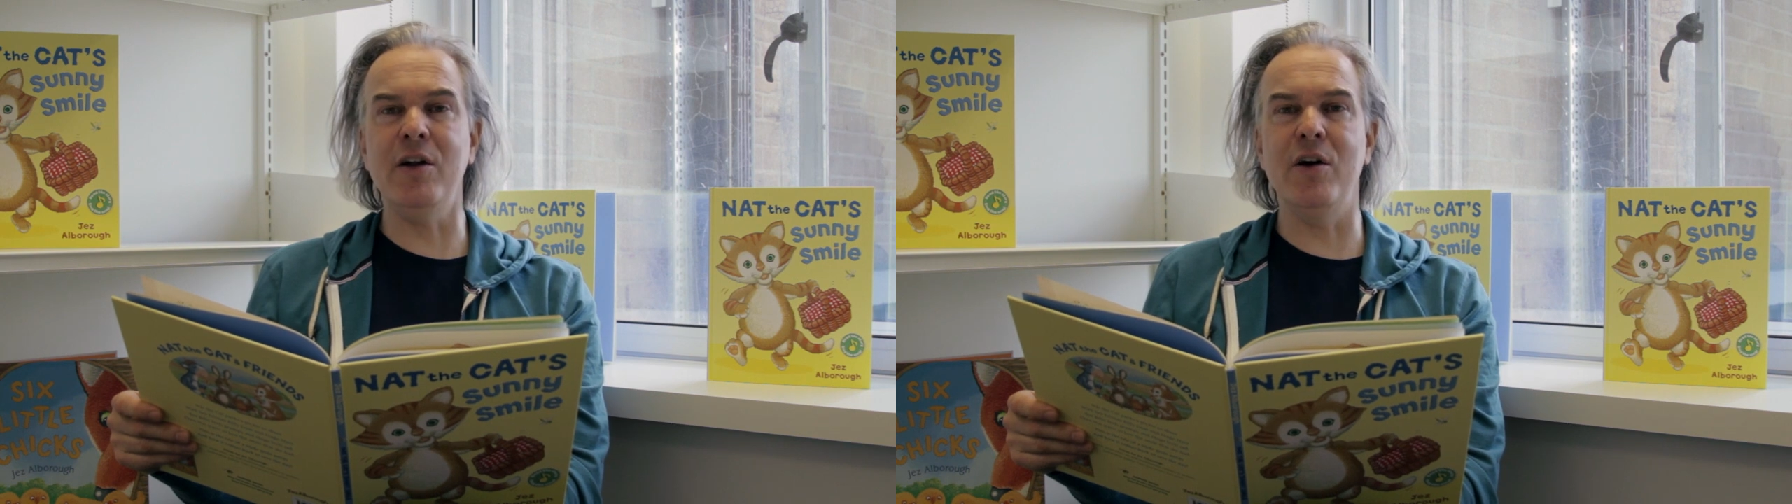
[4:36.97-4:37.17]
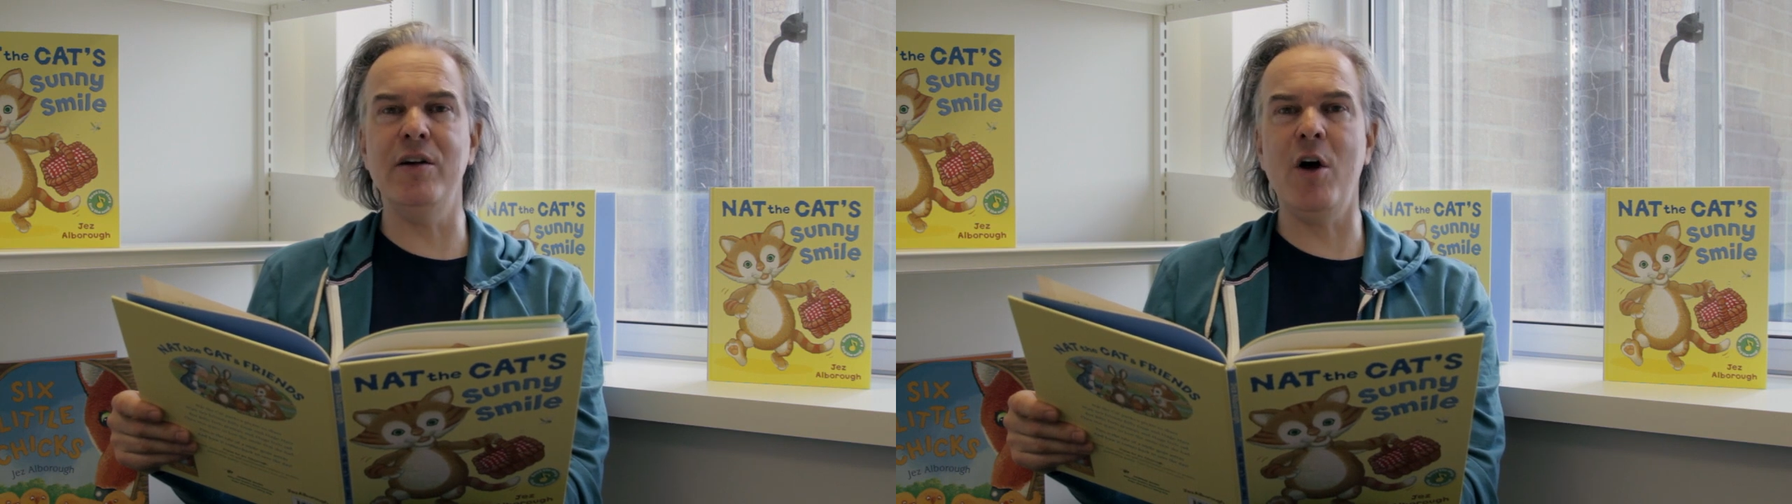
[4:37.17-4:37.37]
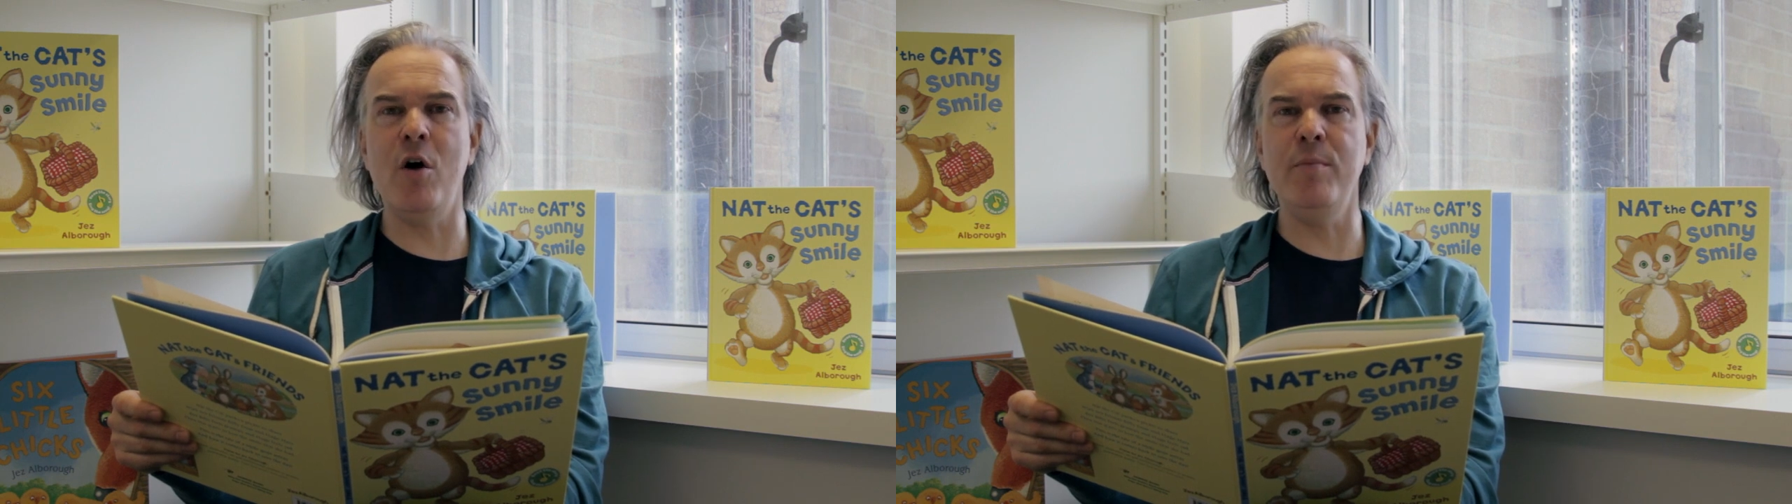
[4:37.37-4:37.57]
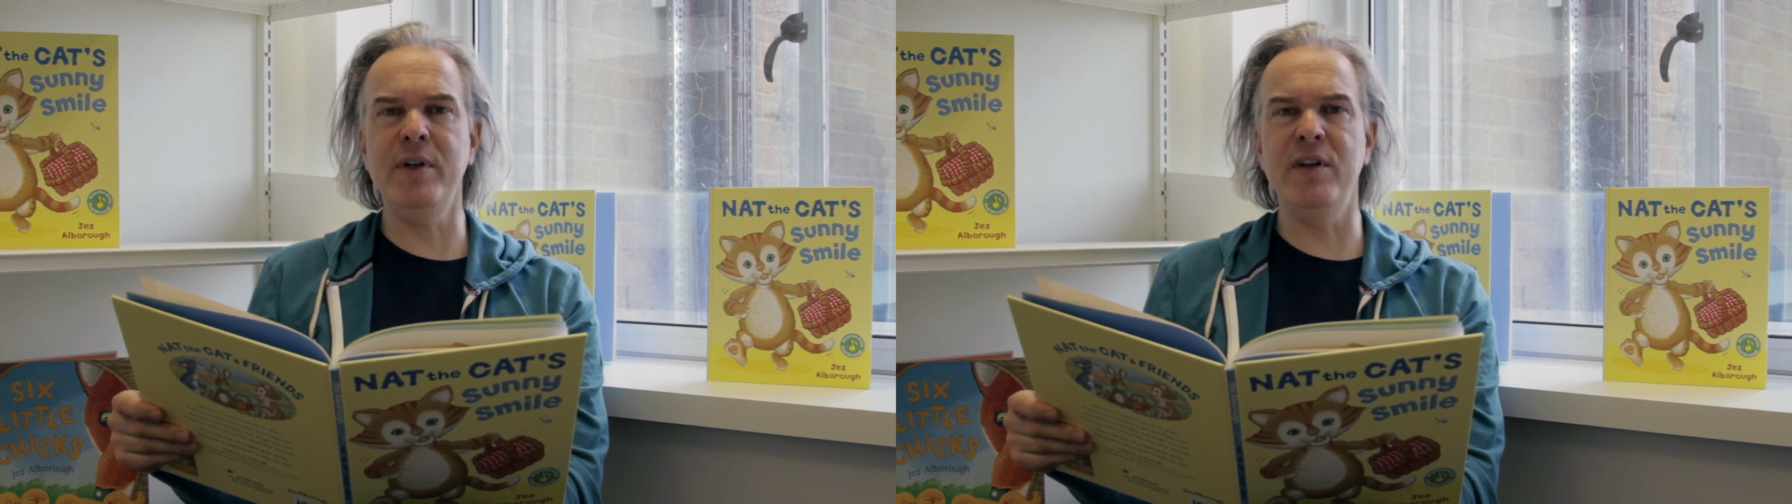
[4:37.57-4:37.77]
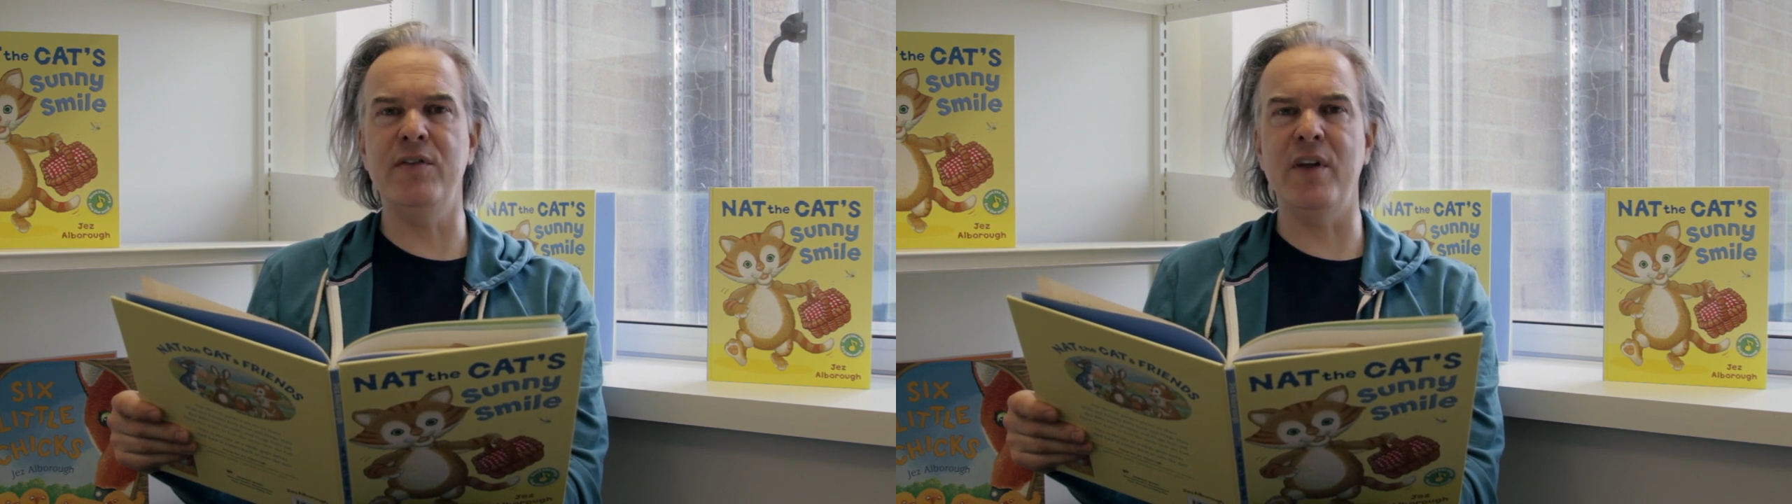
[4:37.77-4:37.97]
heard a
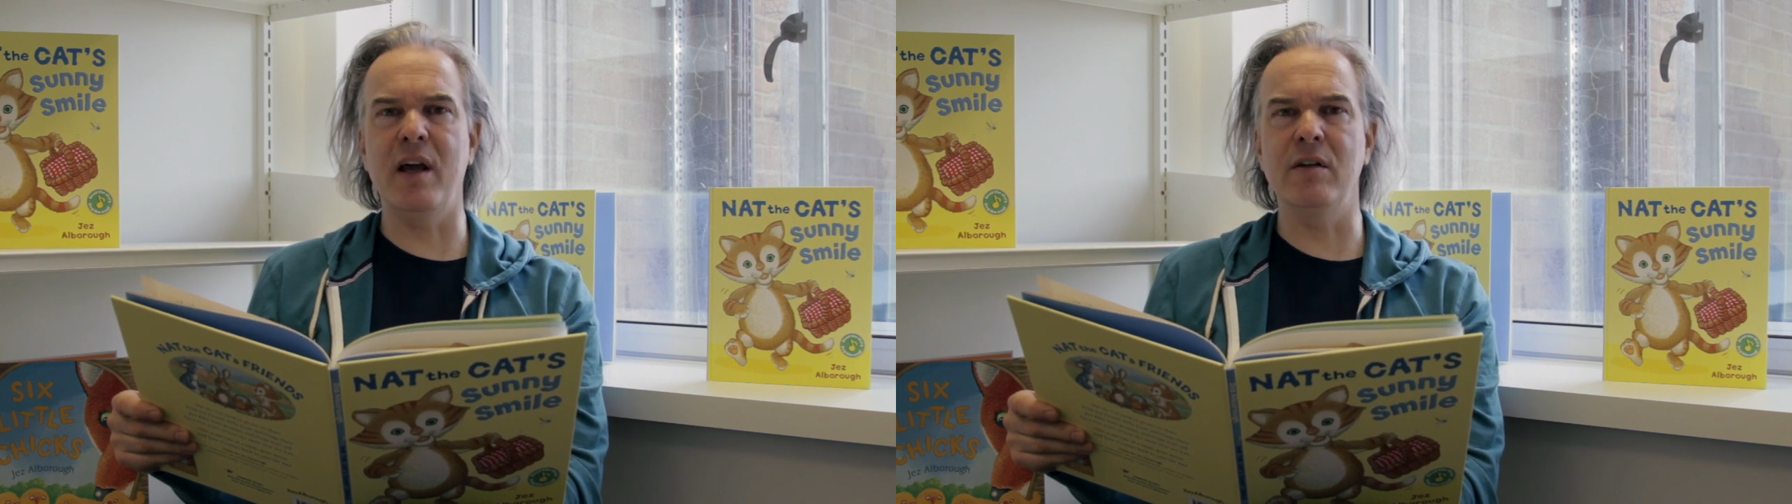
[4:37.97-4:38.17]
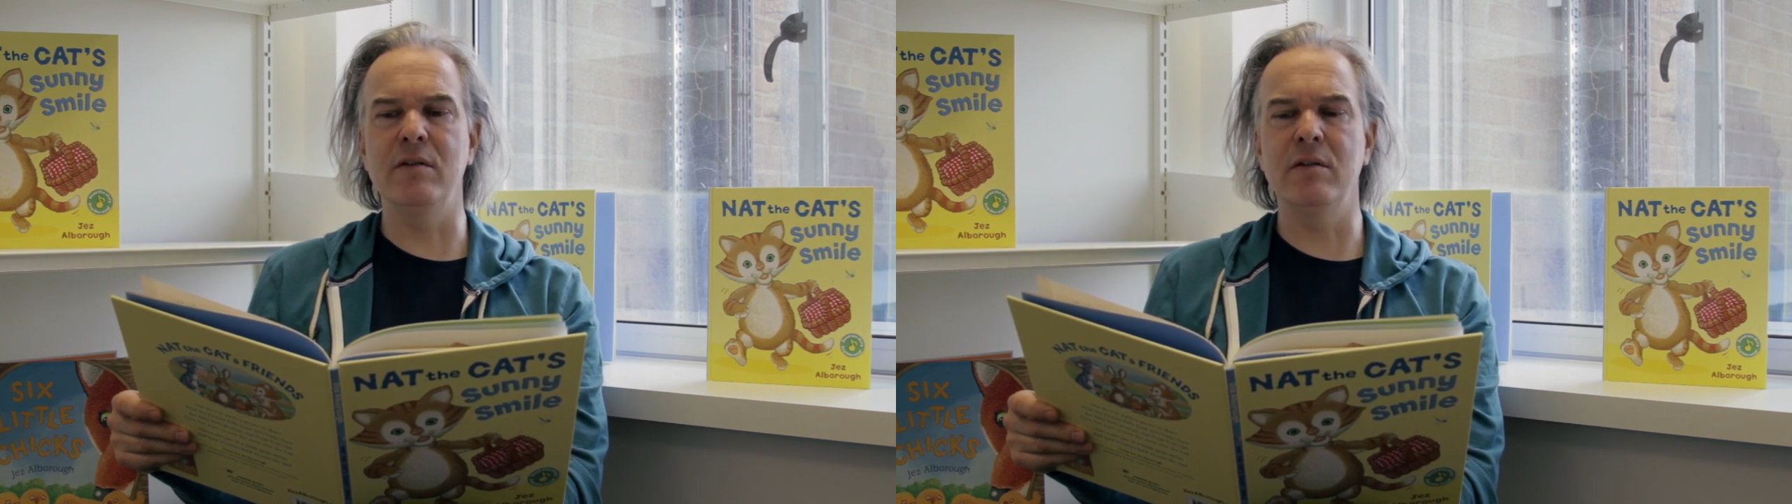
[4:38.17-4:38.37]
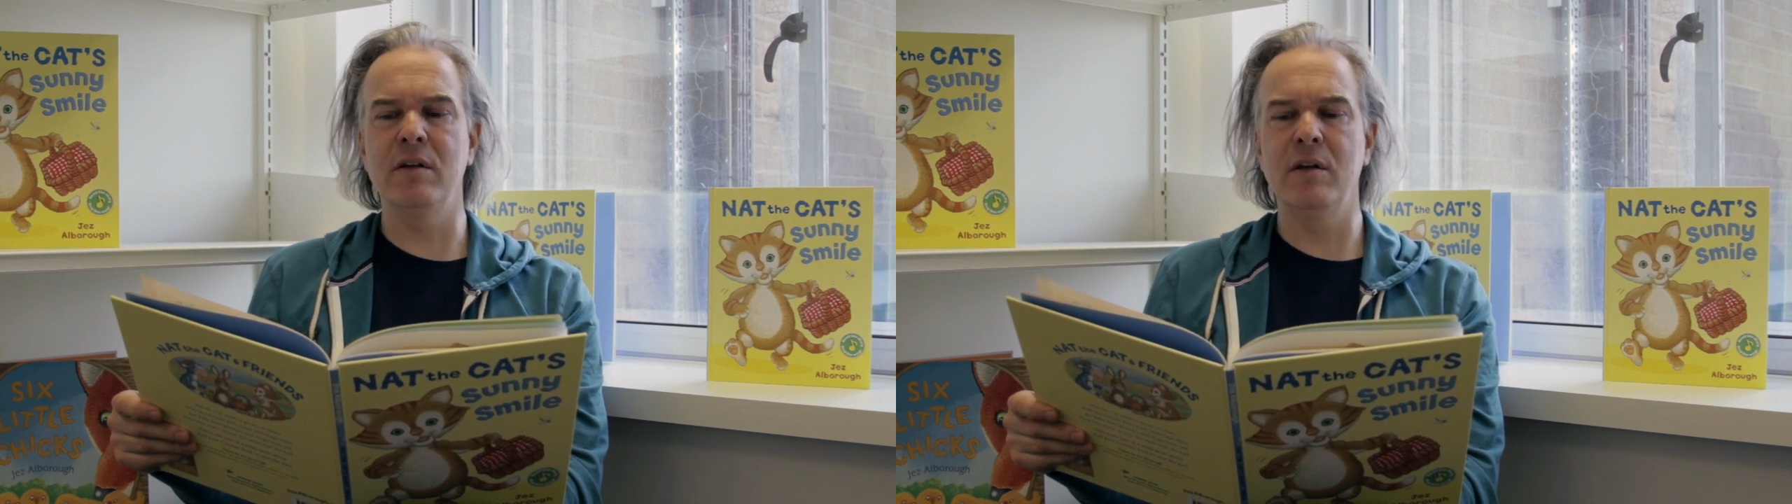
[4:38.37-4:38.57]
hoppity sound